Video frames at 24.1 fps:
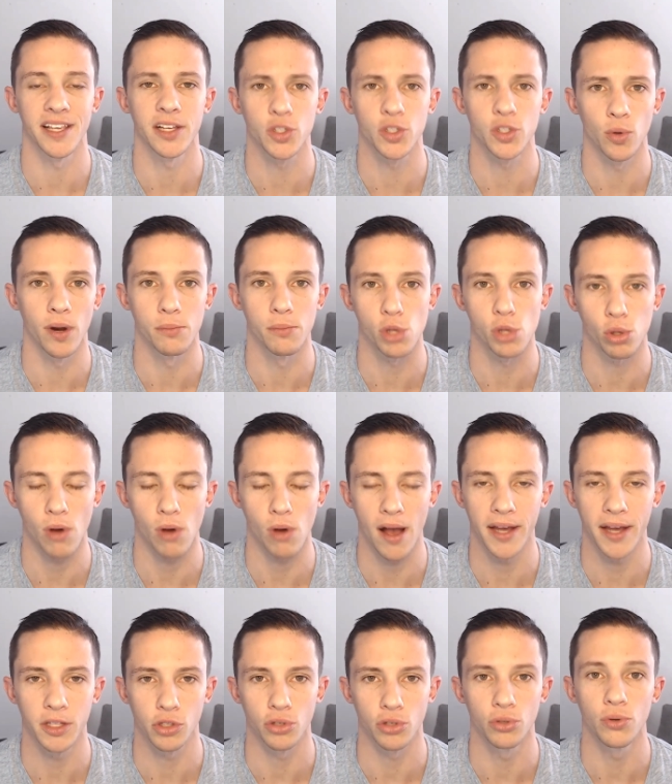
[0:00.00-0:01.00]
That's what I'm
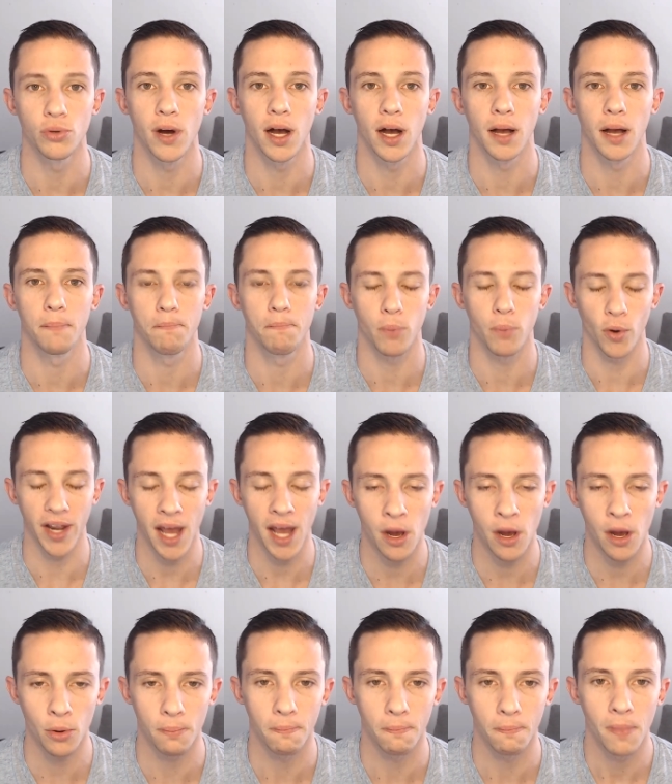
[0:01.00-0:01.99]
trying to uh, point
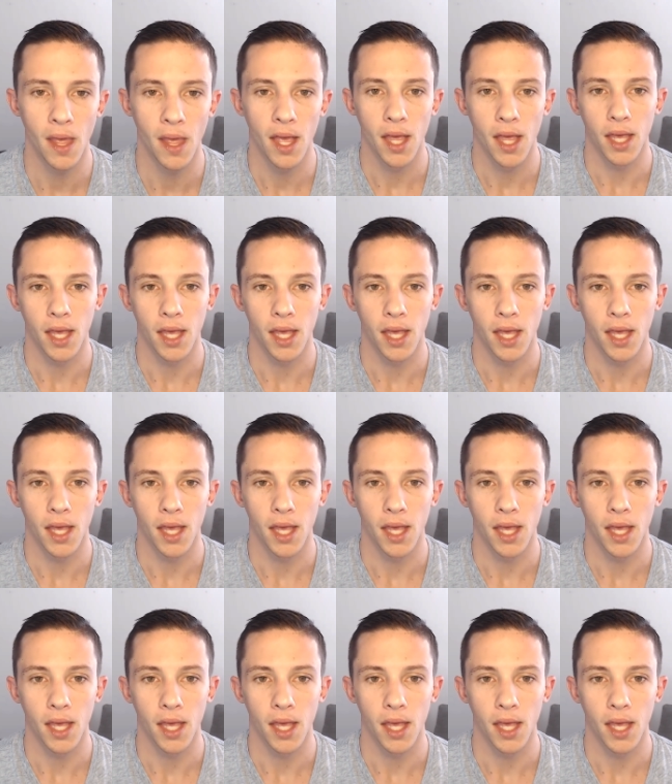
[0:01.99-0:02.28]
out